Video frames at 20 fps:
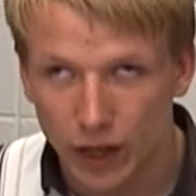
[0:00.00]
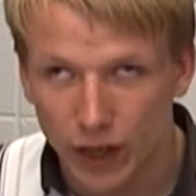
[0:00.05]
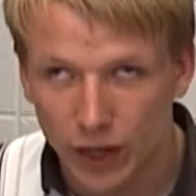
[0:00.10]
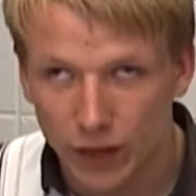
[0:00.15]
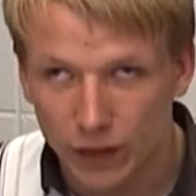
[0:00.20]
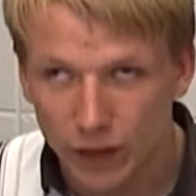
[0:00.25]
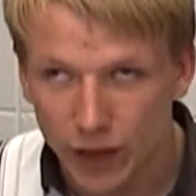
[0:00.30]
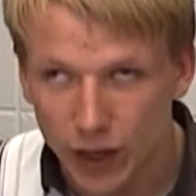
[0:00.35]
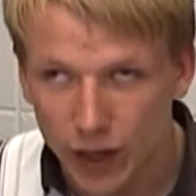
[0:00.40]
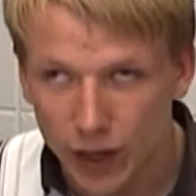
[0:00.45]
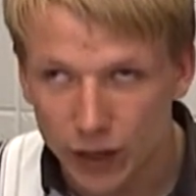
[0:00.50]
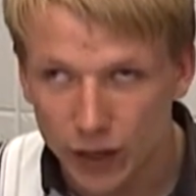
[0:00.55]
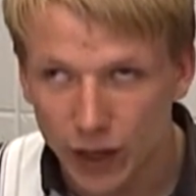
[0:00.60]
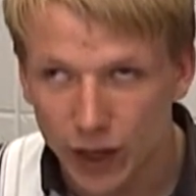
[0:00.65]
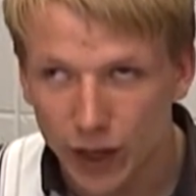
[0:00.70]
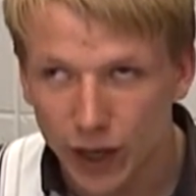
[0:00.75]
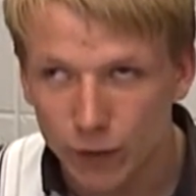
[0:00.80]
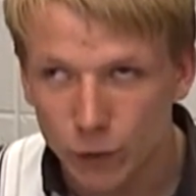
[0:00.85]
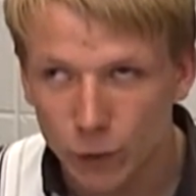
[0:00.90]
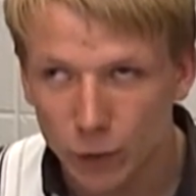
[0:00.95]
And then
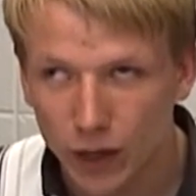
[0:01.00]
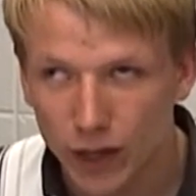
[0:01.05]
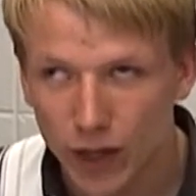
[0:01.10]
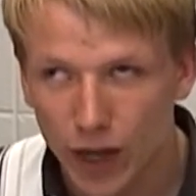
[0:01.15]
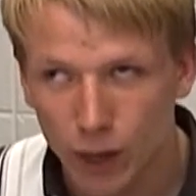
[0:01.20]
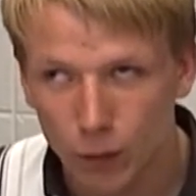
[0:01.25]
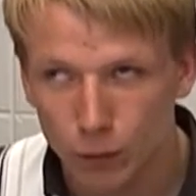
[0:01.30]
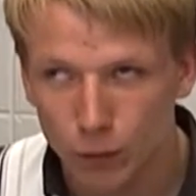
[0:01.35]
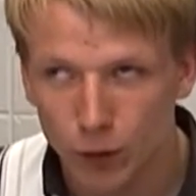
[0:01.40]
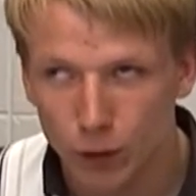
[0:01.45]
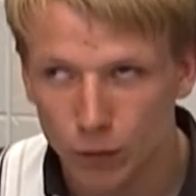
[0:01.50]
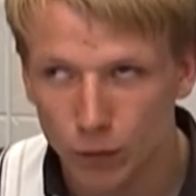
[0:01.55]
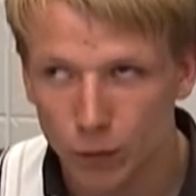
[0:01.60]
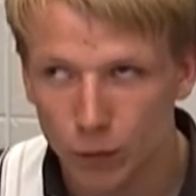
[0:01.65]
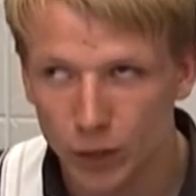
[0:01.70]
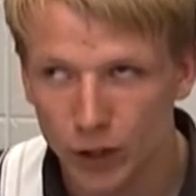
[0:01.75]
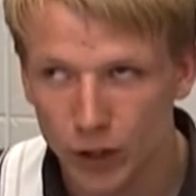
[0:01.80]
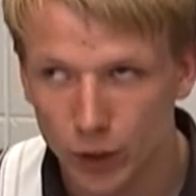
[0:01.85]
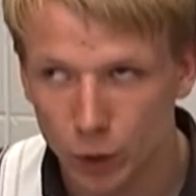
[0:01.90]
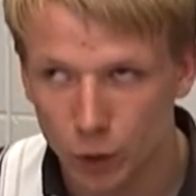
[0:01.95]
after I got real
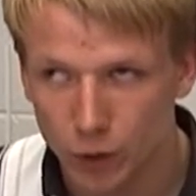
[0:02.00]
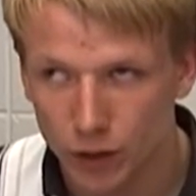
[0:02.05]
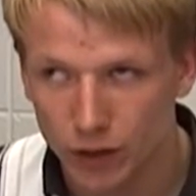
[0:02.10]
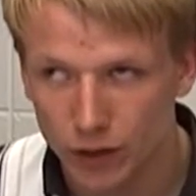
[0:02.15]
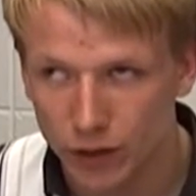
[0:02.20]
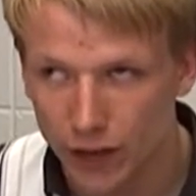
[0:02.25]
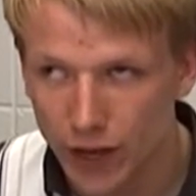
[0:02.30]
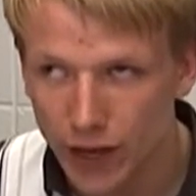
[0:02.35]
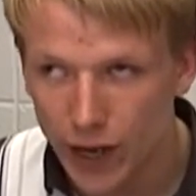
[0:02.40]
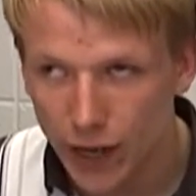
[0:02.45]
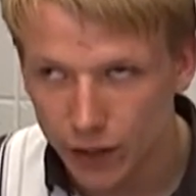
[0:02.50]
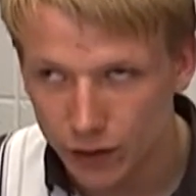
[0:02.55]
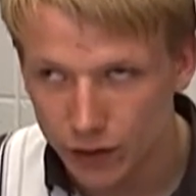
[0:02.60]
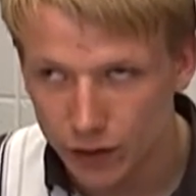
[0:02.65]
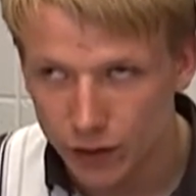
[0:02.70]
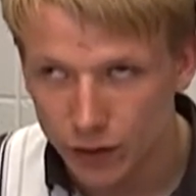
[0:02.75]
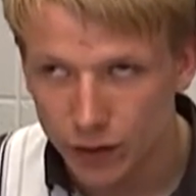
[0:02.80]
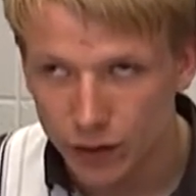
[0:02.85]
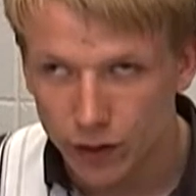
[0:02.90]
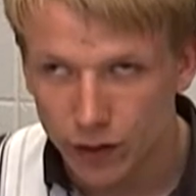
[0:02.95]
familiar with that,
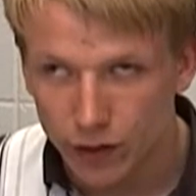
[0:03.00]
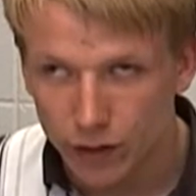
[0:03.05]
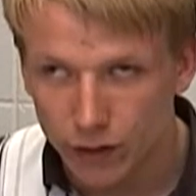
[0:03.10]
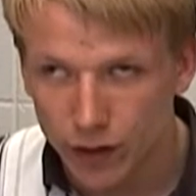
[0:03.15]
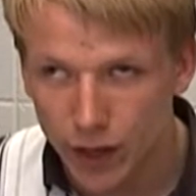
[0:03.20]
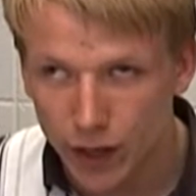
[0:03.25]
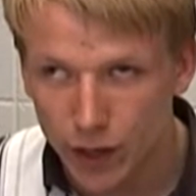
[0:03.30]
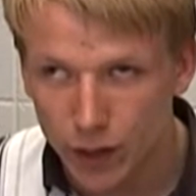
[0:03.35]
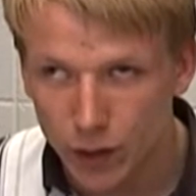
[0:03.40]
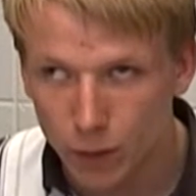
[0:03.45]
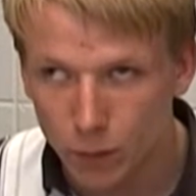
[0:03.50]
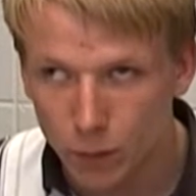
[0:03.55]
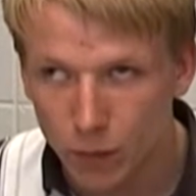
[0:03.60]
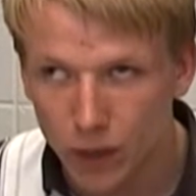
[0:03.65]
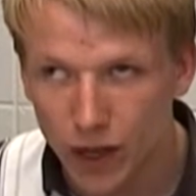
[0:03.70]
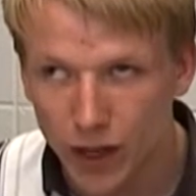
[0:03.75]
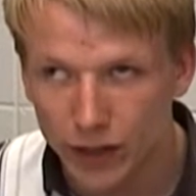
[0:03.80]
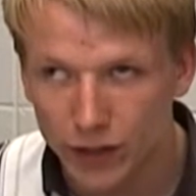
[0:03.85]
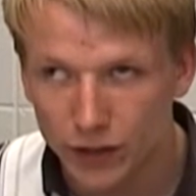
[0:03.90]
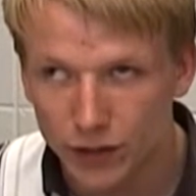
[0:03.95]
then
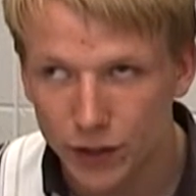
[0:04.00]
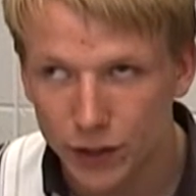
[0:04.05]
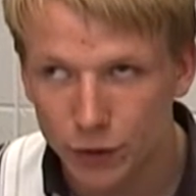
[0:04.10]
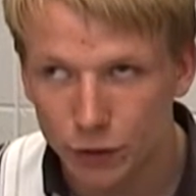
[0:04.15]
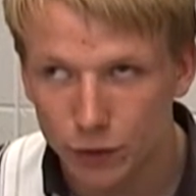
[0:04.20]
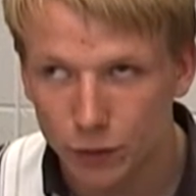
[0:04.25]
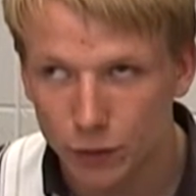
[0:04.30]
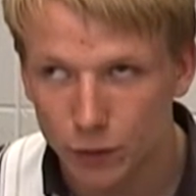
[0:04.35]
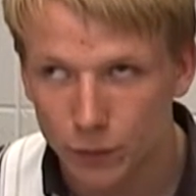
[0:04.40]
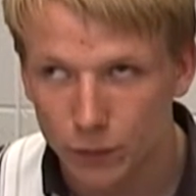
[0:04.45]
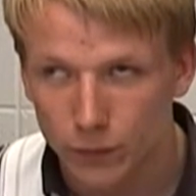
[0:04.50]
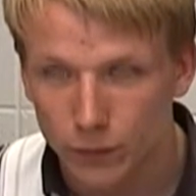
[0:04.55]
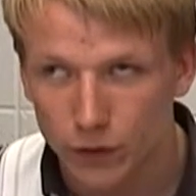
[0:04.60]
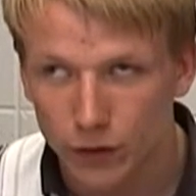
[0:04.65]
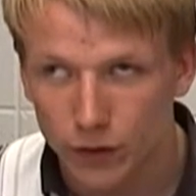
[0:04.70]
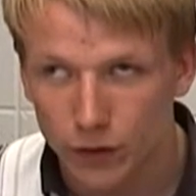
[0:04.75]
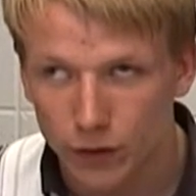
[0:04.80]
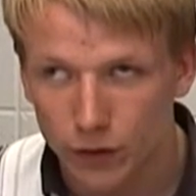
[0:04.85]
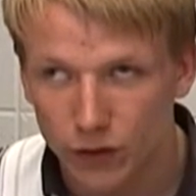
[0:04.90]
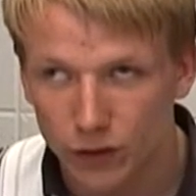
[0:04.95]
my teacher
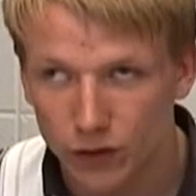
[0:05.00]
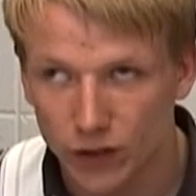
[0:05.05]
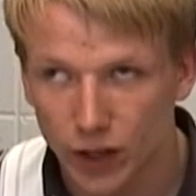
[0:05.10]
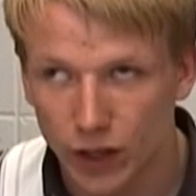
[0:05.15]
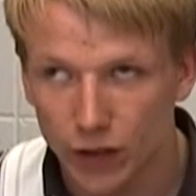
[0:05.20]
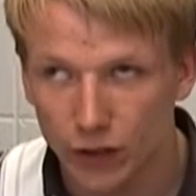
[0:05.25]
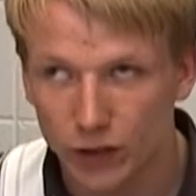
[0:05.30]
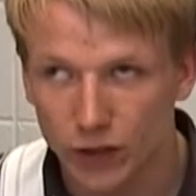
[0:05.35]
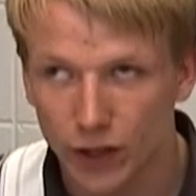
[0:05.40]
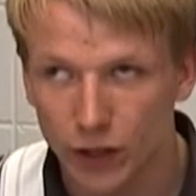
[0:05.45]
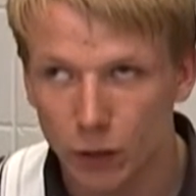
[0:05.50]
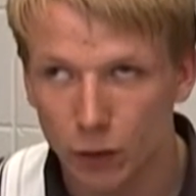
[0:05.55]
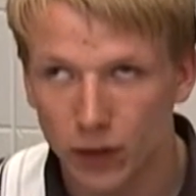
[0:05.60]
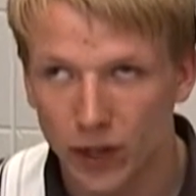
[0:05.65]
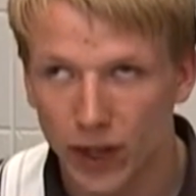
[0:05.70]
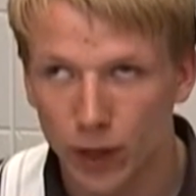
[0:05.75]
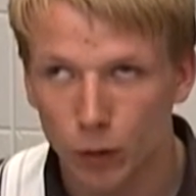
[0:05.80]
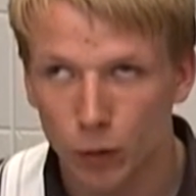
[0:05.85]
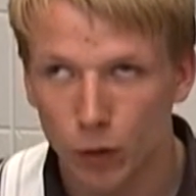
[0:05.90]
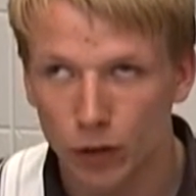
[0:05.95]
just kind of said,
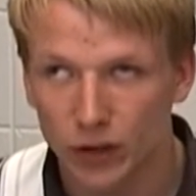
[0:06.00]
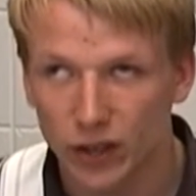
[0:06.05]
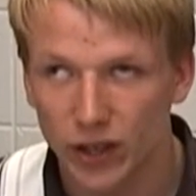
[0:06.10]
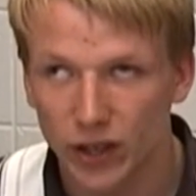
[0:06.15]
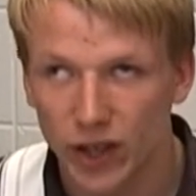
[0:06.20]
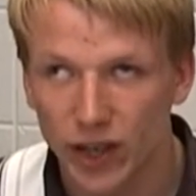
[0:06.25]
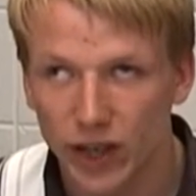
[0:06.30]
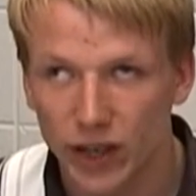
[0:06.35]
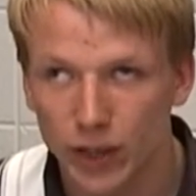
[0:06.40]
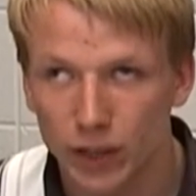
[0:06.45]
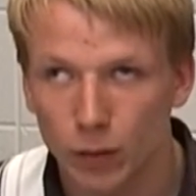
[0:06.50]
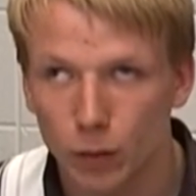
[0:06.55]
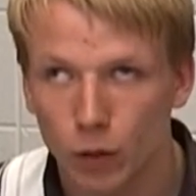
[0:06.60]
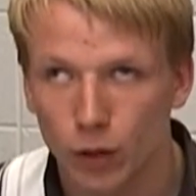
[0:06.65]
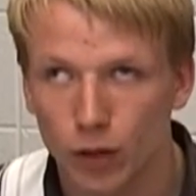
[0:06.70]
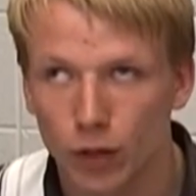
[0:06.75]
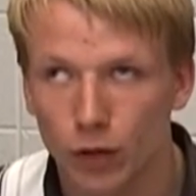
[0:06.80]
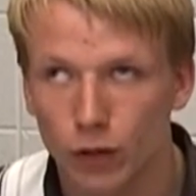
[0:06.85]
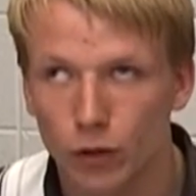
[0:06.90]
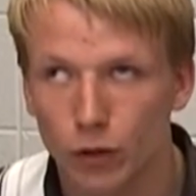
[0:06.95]
okay, today
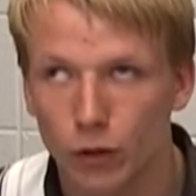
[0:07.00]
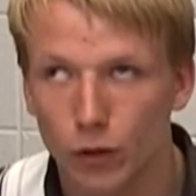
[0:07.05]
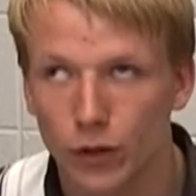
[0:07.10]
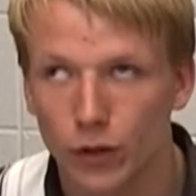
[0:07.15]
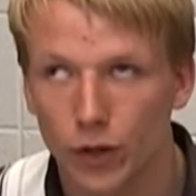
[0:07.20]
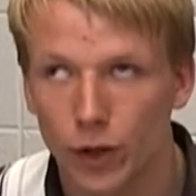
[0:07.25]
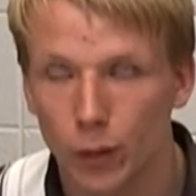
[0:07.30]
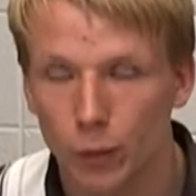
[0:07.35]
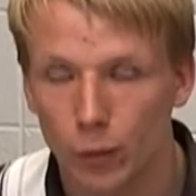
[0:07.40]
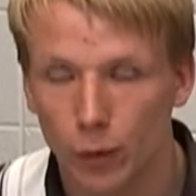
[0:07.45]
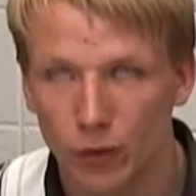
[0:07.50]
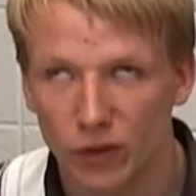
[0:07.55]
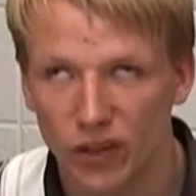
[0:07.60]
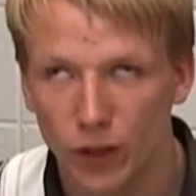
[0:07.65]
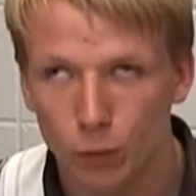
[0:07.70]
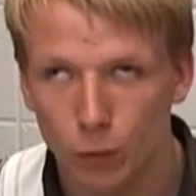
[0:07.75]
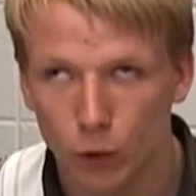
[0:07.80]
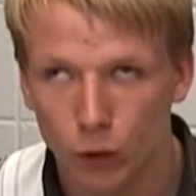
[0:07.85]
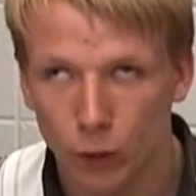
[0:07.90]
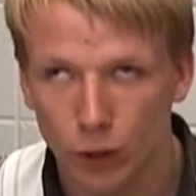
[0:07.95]
we're going to do the numbers
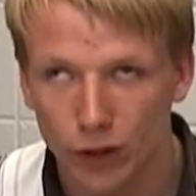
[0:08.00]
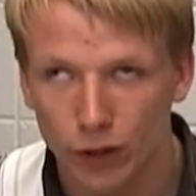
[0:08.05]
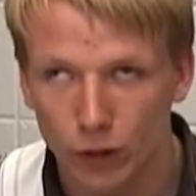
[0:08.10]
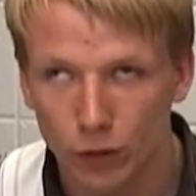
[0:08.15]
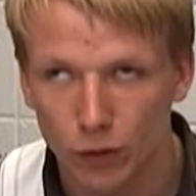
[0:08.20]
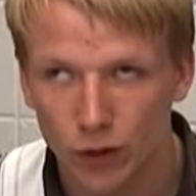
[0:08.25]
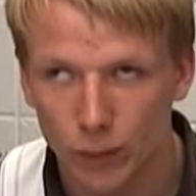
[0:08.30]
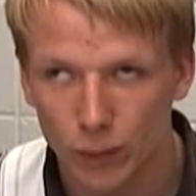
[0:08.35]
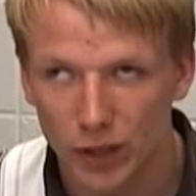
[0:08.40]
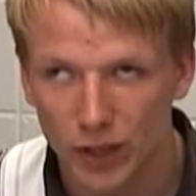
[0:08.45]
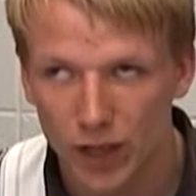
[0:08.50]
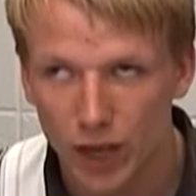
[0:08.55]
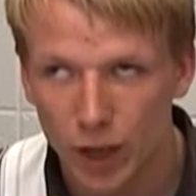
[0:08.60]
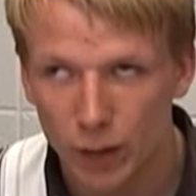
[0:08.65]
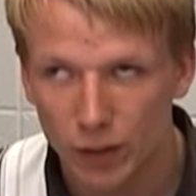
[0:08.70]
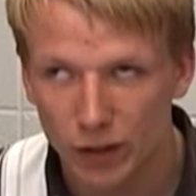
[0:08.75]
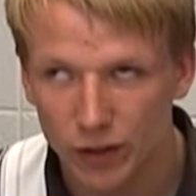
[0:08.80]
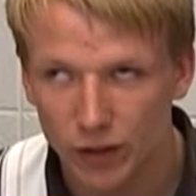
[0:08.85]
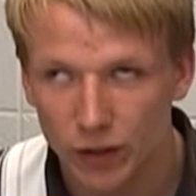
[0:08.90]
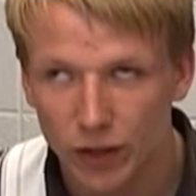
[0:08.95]
and we're going to do them in
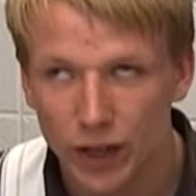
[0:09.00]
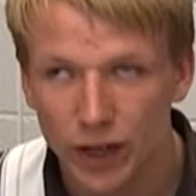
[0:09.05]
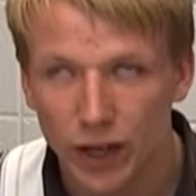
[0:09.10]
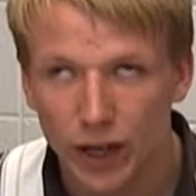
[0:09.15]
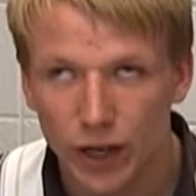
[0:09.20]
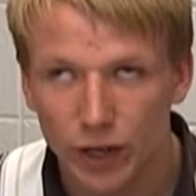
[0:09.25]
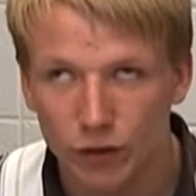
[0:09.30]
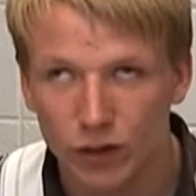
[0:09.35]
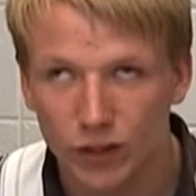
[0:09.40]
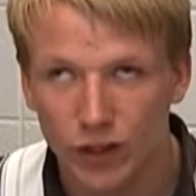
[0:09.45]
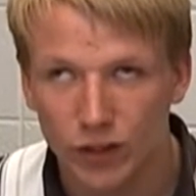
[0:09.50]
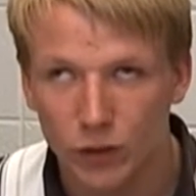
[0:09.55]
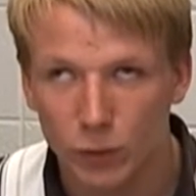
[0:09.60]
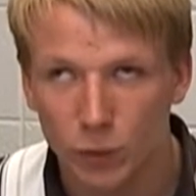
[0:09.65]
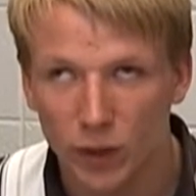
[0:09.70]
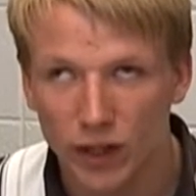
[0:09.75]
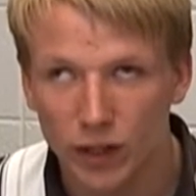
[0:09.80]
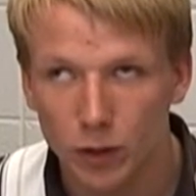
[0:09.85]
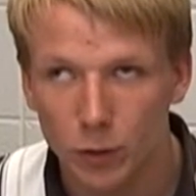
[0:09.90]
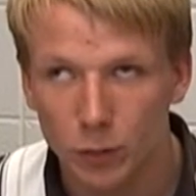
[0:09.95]
Nemeth. And she
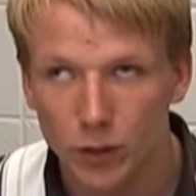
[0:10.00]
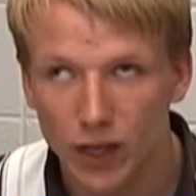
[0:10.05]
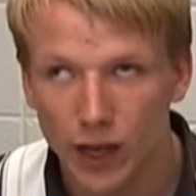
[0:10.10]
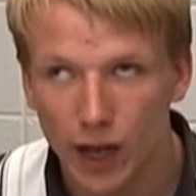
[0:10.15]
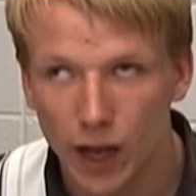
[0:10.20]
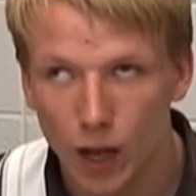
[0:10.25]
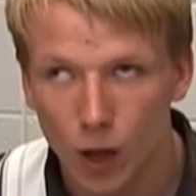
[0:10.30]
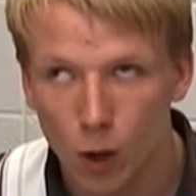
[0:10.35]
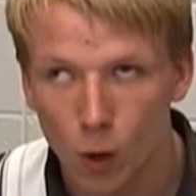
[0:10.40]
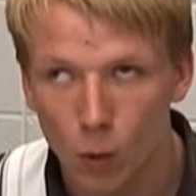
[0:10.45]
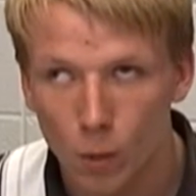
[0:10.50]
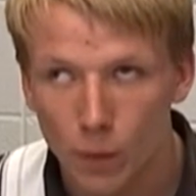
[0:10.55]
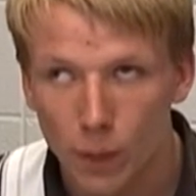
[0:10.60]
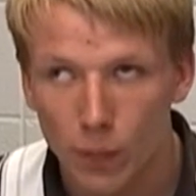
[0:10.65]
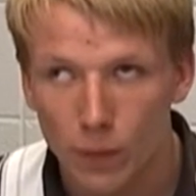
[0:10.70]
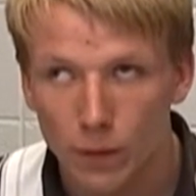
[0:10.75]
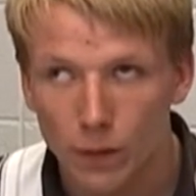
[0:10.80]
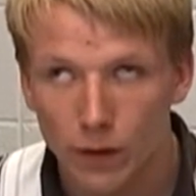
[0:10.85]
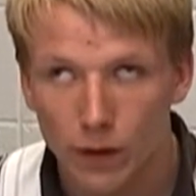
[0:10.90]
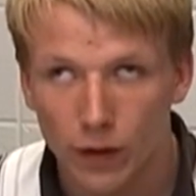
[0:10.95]
explained to me how